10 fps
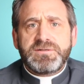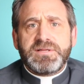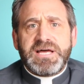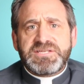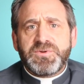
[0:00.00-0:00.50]

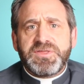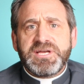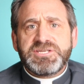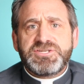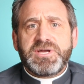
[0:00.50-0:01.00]
And that's when
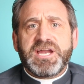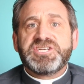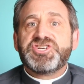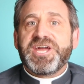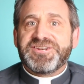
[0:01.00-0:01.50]
things kind of
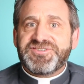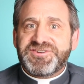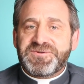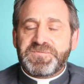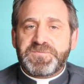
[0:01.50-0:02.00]
changed.
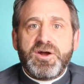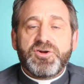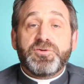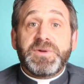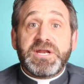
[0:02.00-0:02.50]
Her
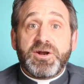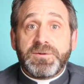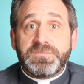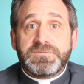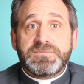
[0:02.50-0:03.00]

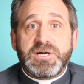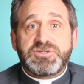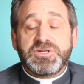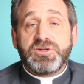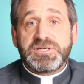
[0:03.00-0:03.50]
demeanor, how
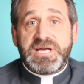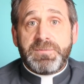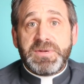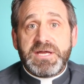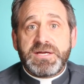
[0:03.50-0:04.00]
she looked
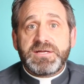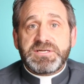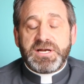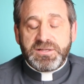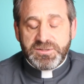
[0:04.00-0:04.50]
at me, she
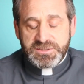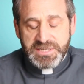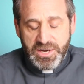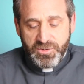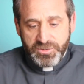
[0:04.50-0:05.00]
kind of looked
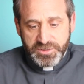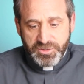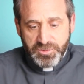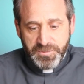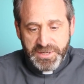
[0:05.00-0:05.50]
down a
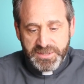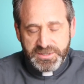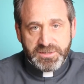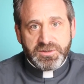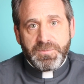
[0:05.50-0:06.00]
little bit and
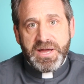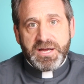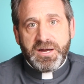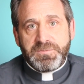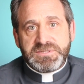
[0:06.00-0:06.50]
then looked
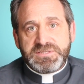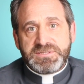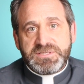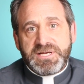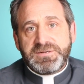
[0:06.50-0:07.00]
back up and
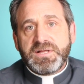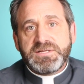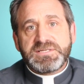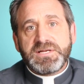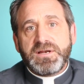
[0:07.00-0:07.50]
said,
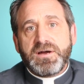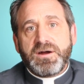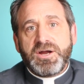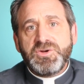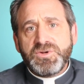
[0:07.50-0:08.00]
listen,
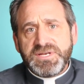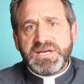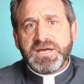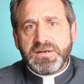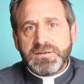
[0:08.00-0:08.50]
are you a
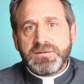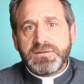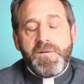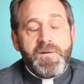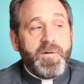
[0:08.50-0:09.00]

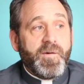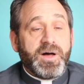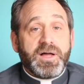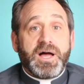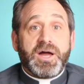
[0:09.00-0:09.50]
deacon?
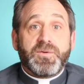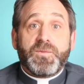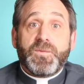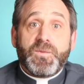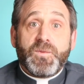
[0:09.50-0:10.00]
Well, I
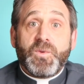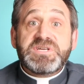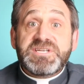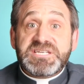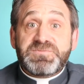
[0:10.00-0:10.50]

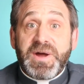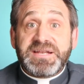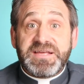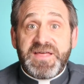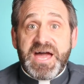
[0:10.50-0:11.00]
wasn't
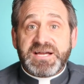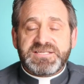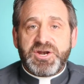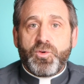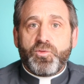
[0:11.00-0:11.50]
expecting that
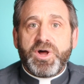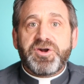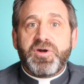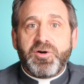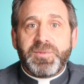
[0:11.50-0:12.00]
because I don't run
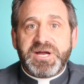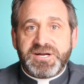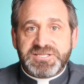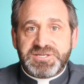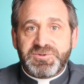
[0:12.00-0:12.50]
around my
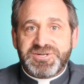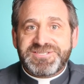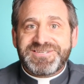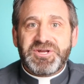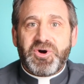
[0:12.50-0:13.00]

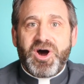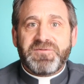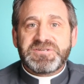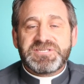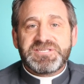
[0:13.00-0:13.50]
customers'
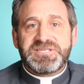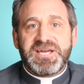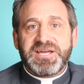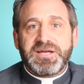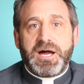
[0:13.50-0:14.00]
offices
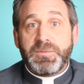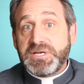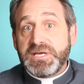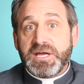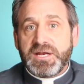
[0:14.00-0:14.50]
saying I'm a
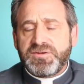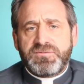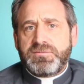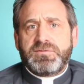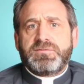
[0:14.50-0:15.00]

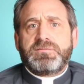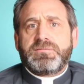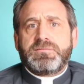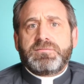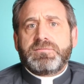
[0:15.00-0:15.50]

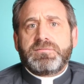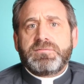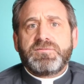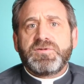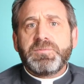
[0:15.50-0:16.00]

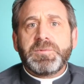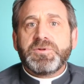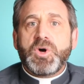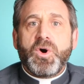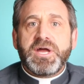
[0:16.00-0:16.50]
deacon. Some
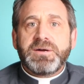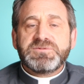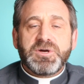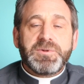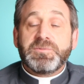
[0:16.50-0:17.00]
people know I am,
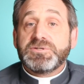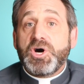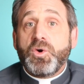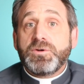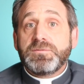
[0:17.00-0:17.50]
some people
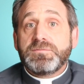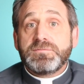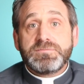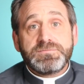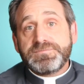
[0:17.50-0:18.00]
don't.
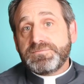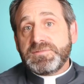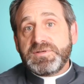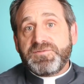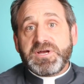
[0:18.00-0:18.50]

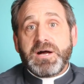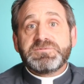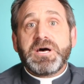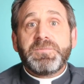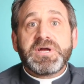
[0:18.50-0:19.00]
If it
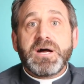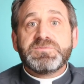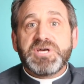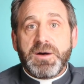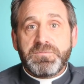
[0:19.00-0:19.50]
comes up, it
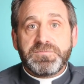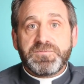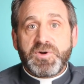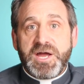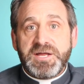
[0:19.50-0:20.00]
comes up,
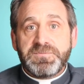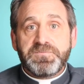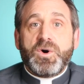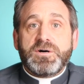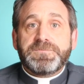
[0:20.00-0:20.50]
right?
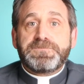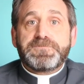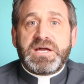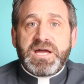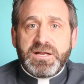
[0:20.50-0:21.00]
Well,
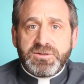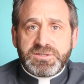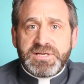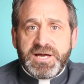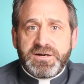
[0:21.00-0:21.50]
I kind of
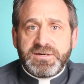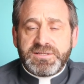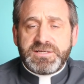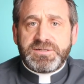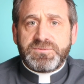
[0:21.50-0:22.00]
looked at her, I
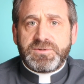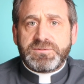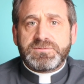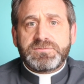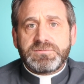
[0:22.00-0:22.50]
thought,
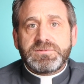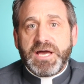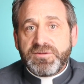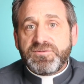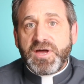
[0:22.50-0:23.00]
well,
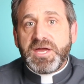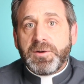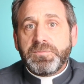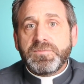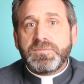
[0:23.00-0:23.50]
yes, I
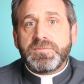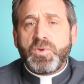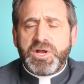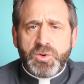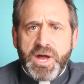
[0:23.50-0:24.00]
am.
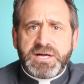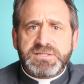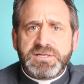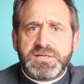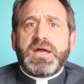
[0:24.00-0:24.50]
Why do you
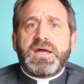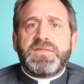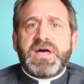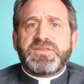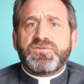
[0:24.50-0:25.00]
ask?
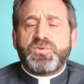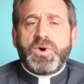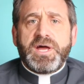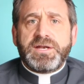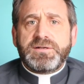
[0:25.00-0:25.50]
And that's
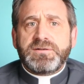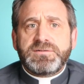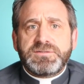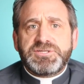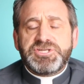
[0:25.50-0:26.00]

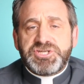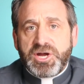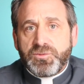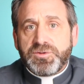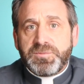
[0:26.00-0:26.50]
when she
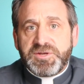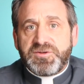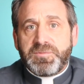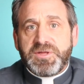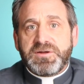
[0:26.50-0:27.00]
shared with me
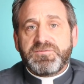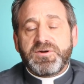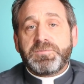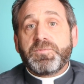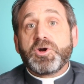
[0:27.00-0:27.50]
something
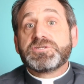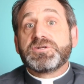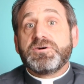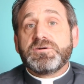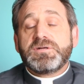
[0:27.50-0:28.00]
very
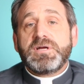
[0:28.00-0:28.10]
personal.